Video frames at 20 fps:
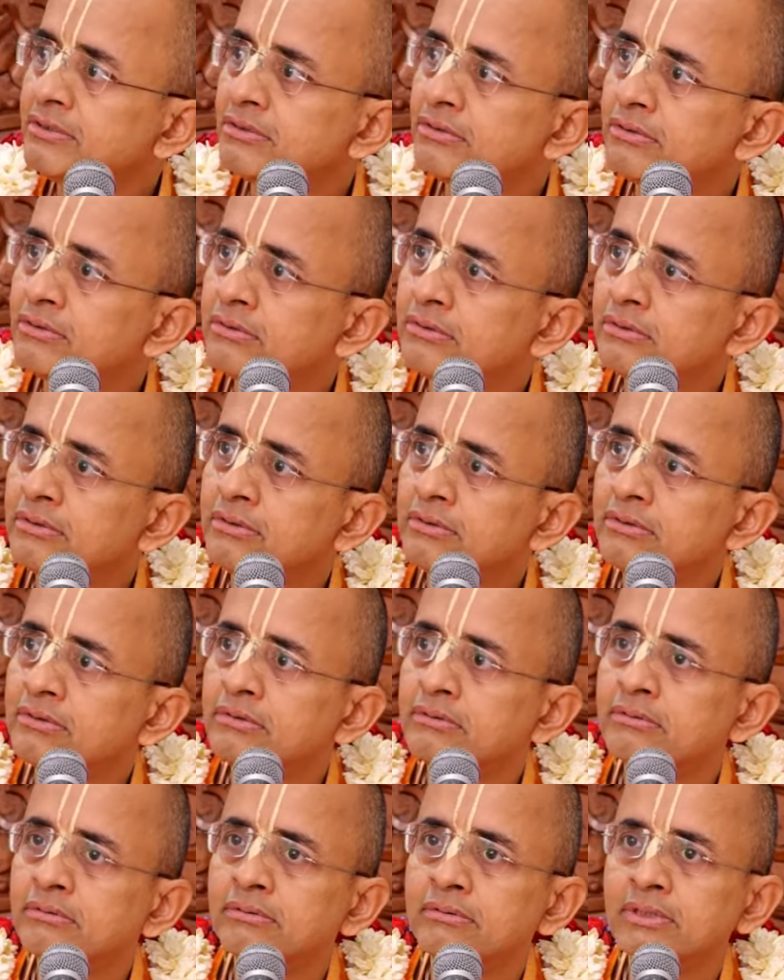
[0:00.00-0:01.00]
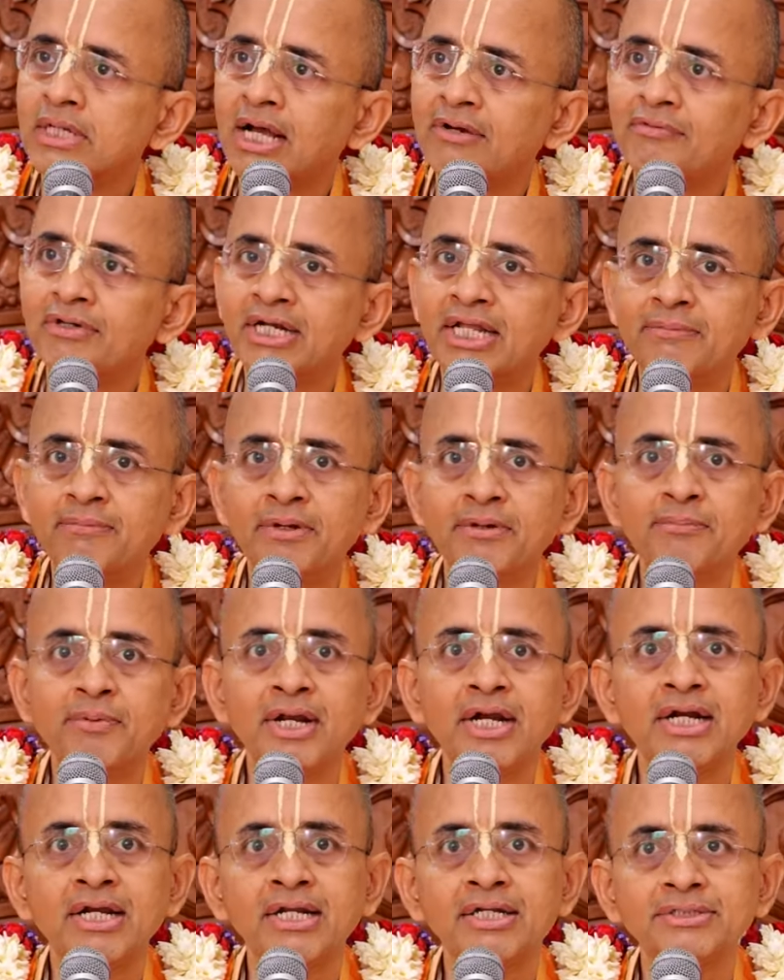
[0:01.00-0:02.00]
to uh, have a deeper
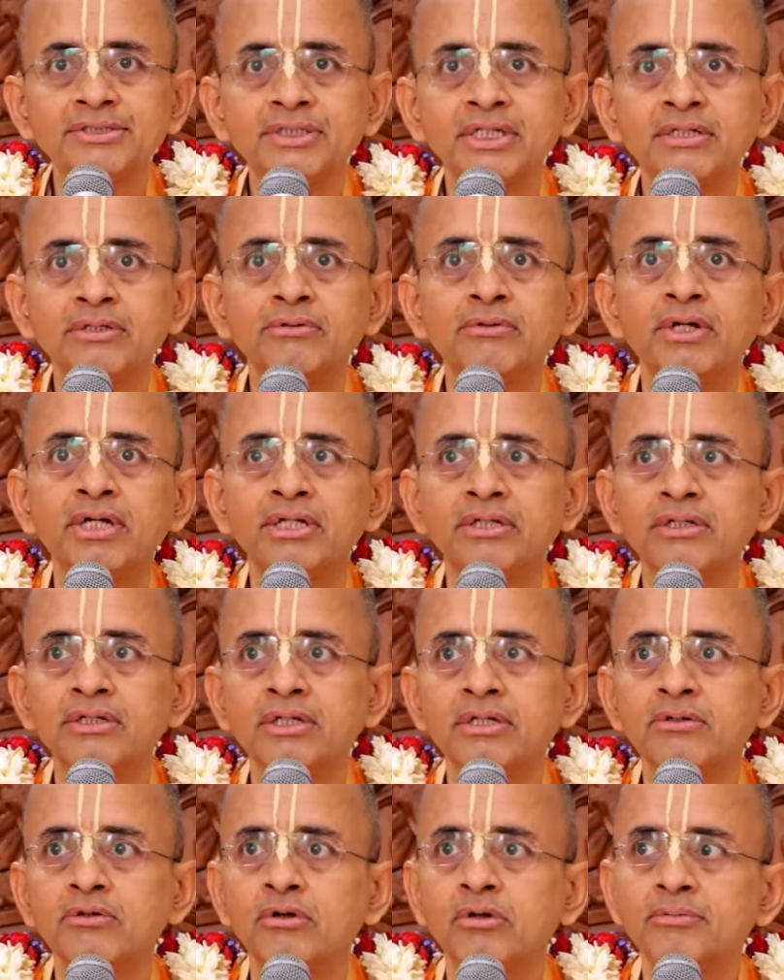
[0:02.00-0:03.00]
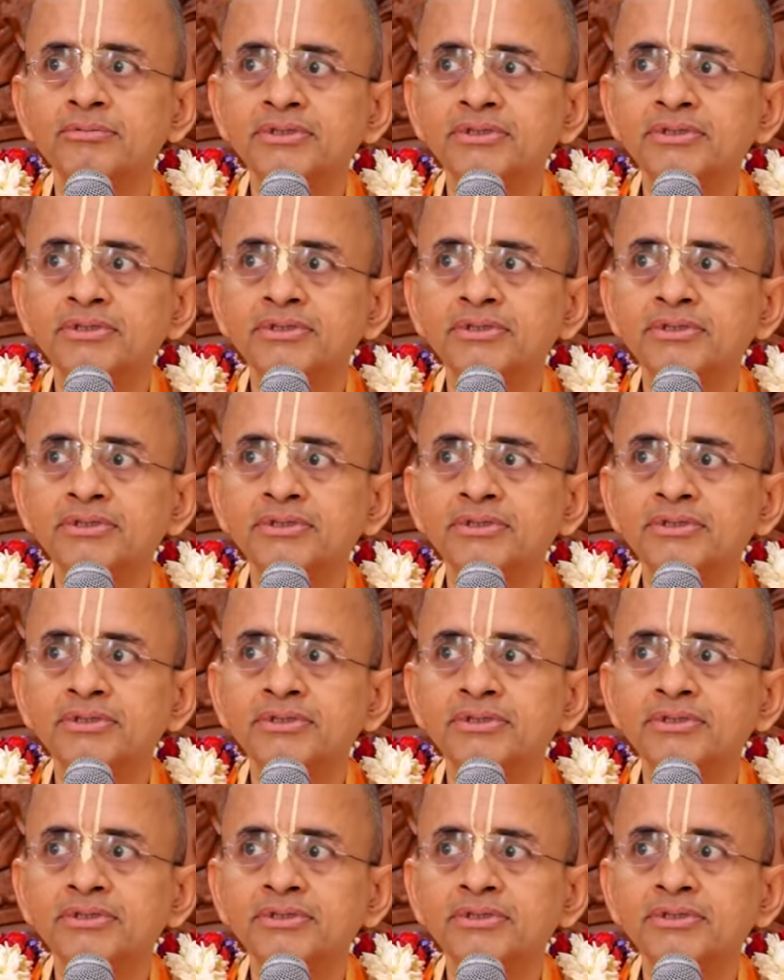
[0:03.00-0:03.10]
penetration, going to the